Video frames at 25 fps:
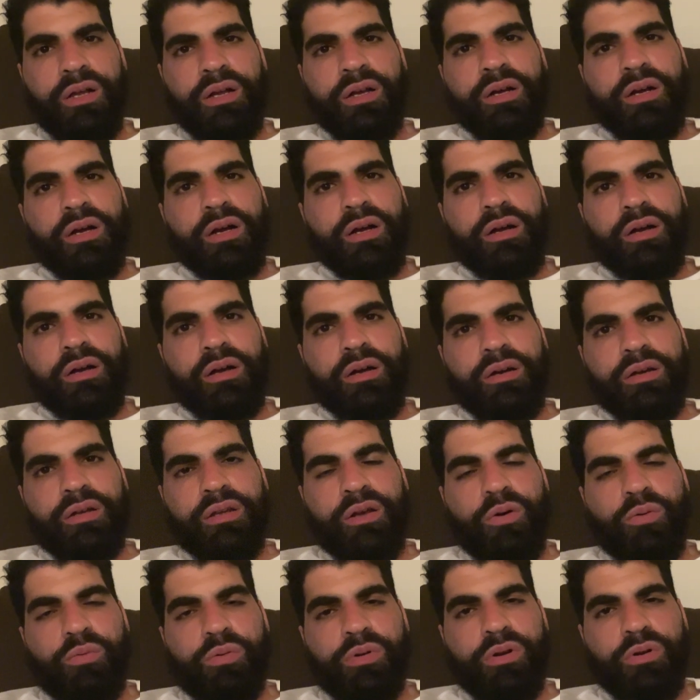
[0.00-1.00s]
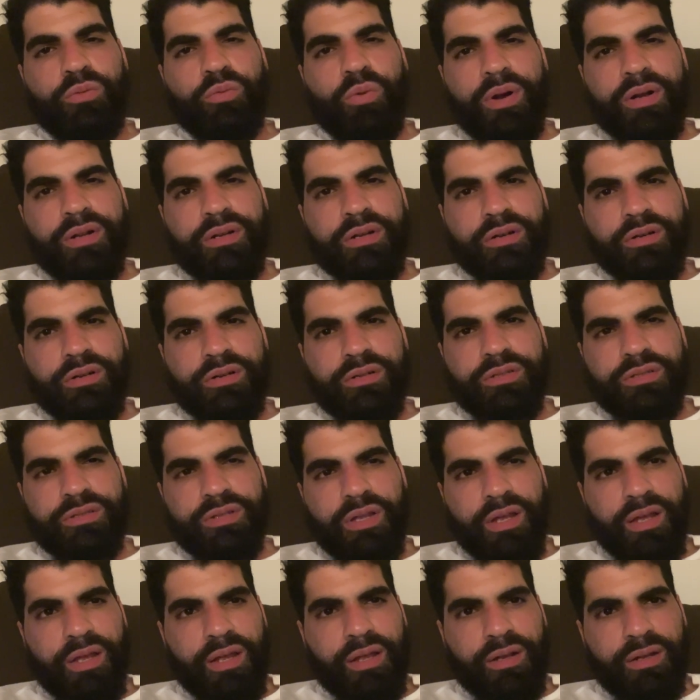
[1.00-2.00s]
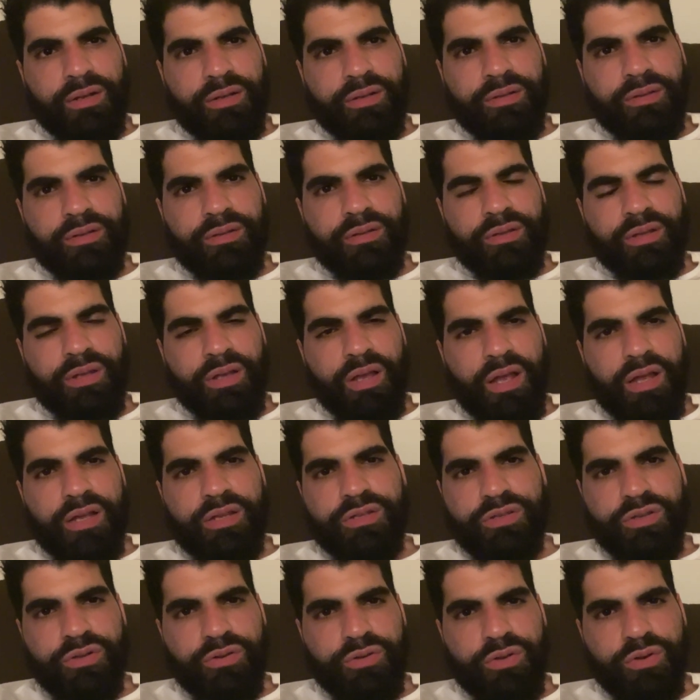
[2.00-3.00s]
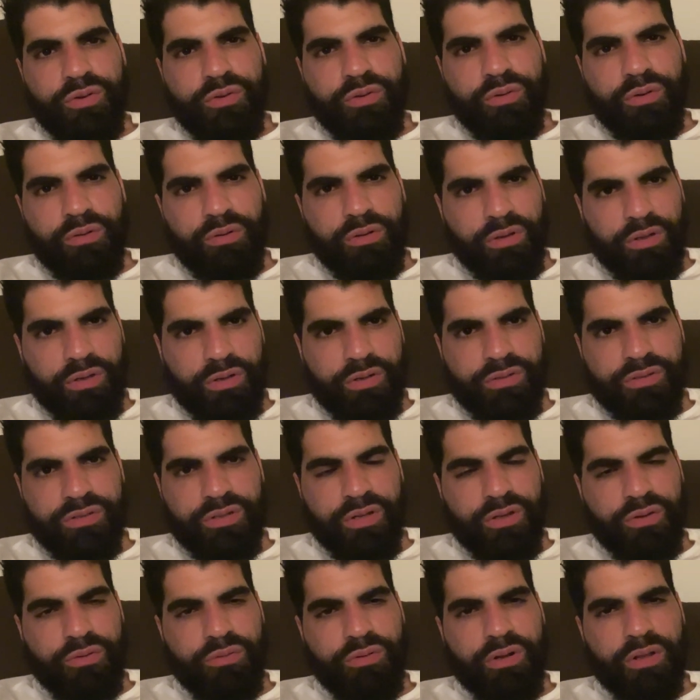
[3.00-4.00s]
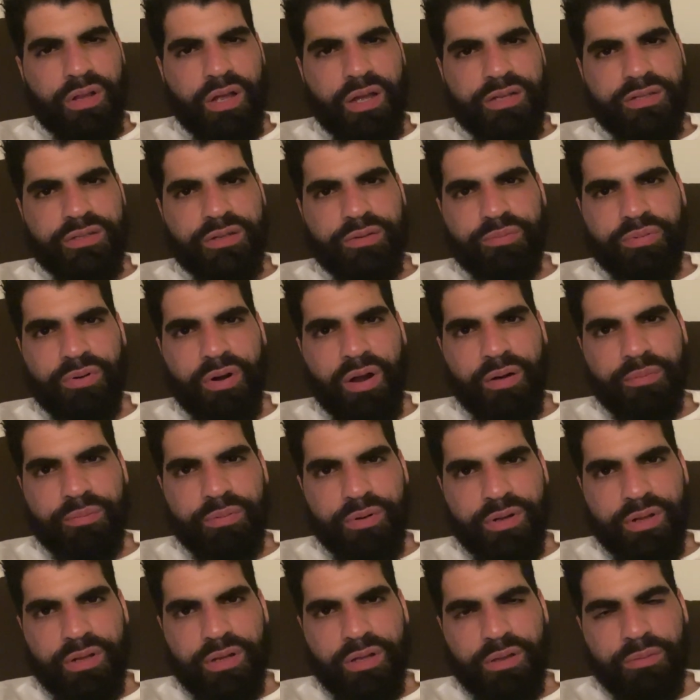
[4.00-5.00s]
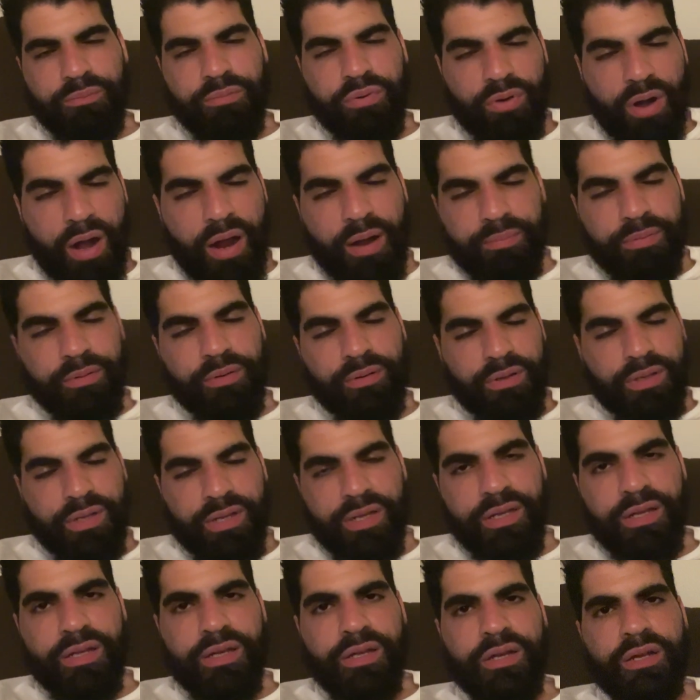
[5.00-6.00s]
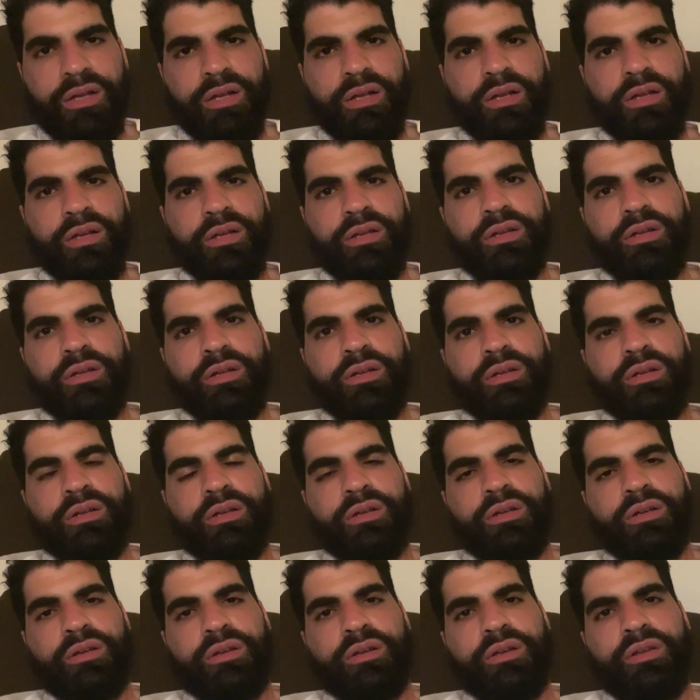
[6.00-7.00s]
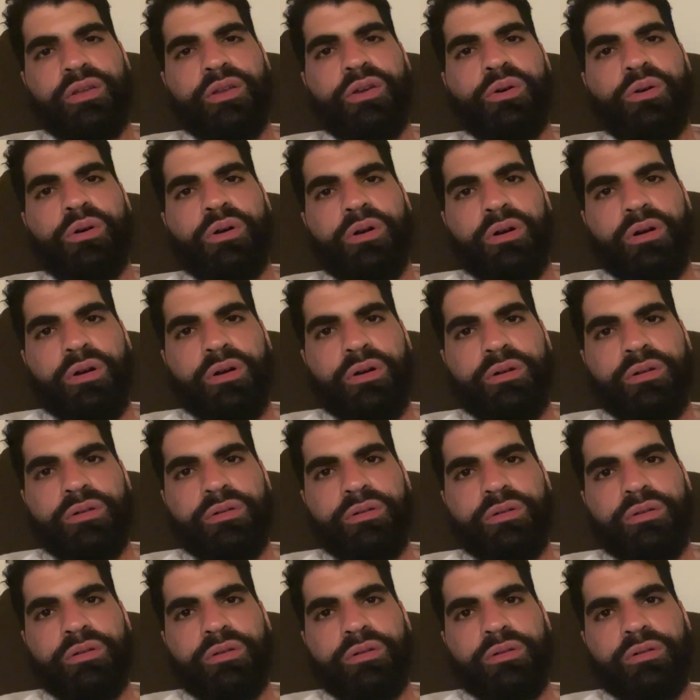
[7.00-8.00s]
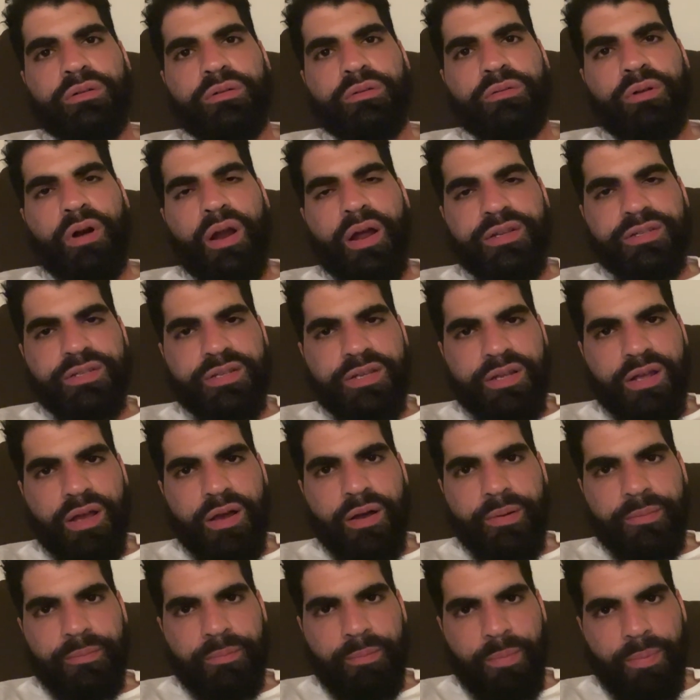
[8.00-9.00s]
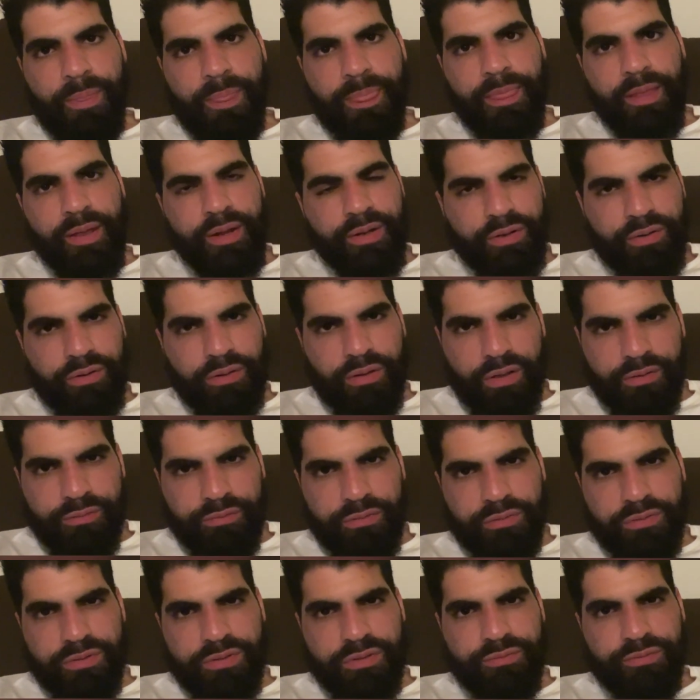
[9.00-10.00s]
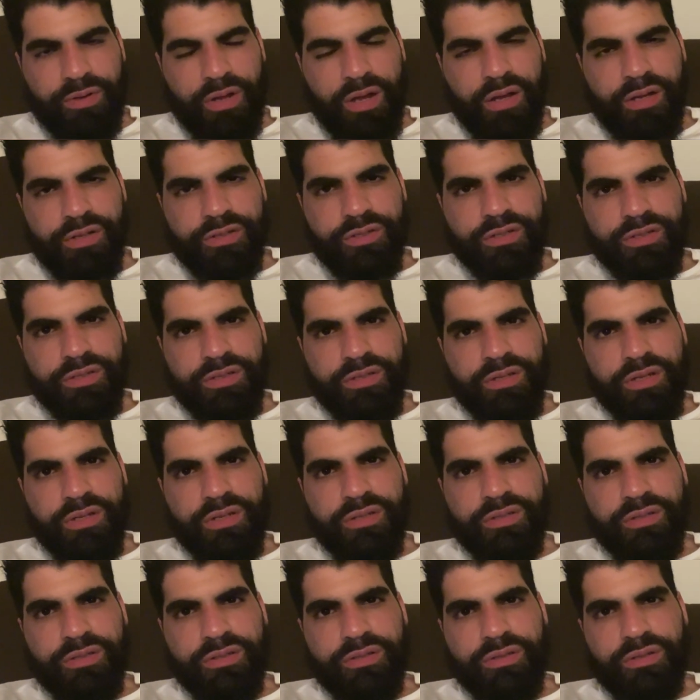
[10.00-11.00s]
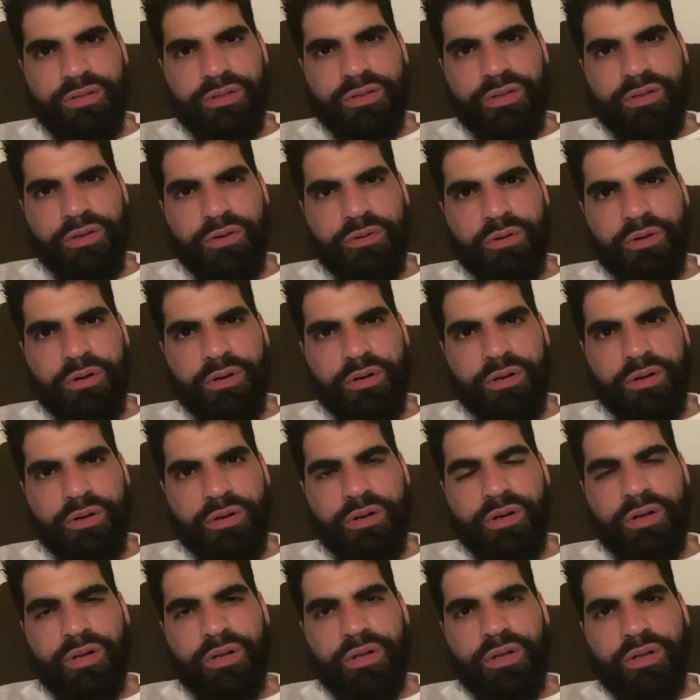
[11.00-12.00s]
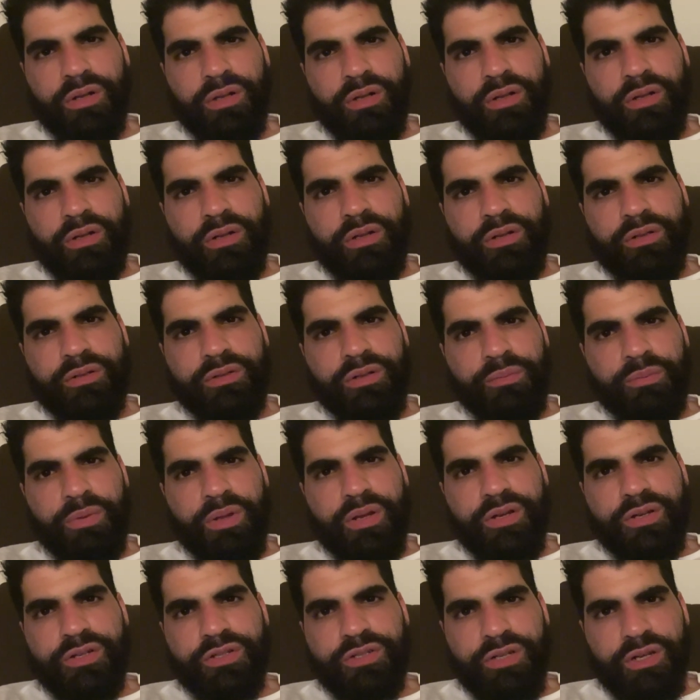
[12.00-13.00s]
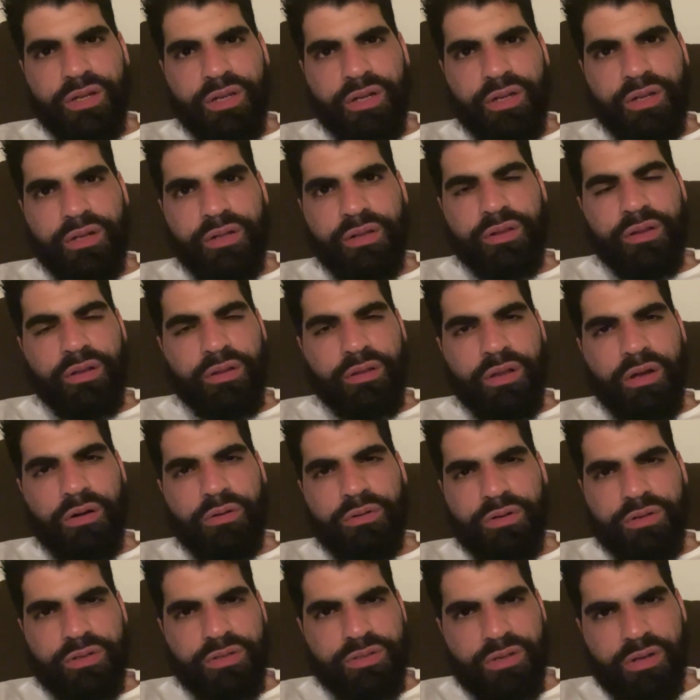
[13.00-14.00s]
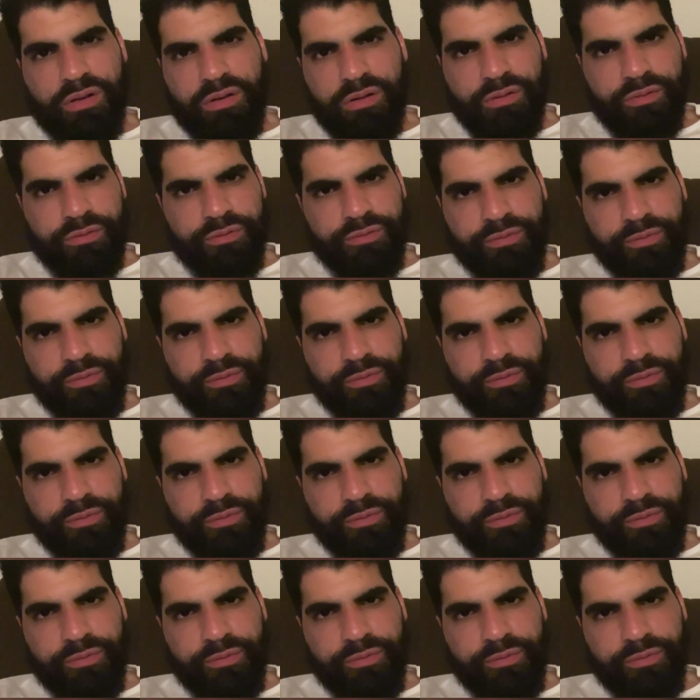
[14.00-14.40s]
it can work wonders. And as you learn to utilize it properly, you're rising up in your levels of consciousness. You're diminishing the lower self